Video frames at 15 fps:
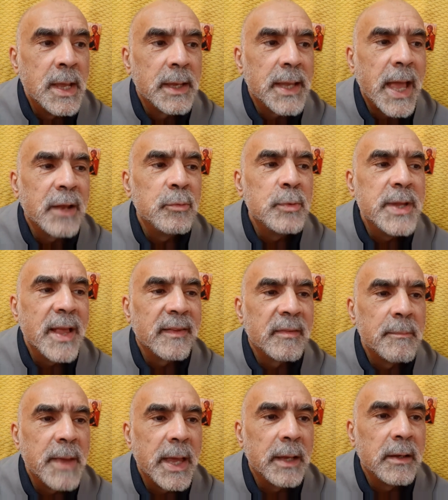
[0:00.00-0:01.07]
Can we as
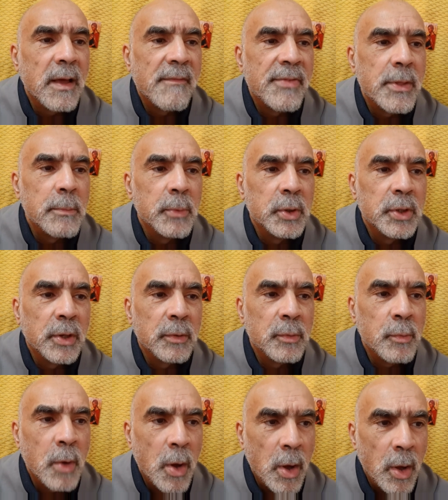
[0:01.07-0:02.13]
men of the modern
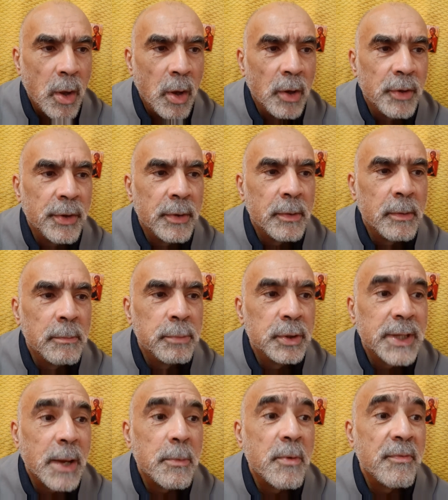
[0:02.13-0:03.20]
world put
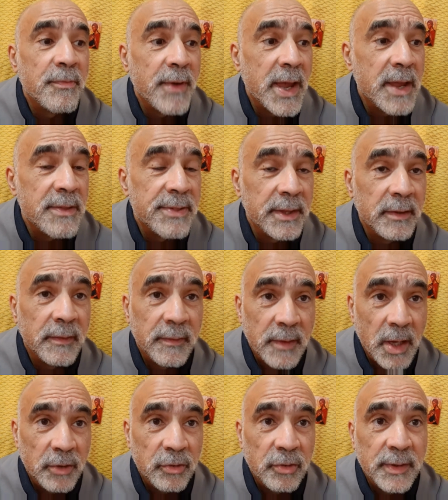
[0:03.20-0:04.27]
our faith in
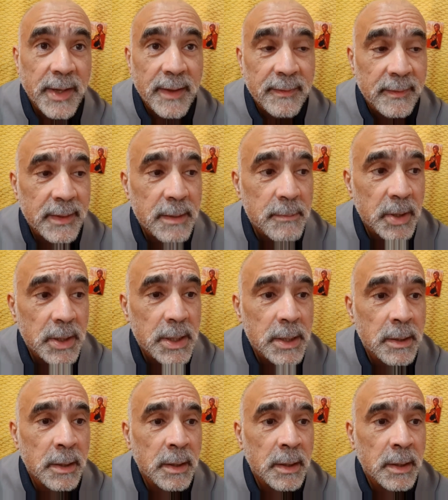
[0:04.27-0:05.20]
such testimony?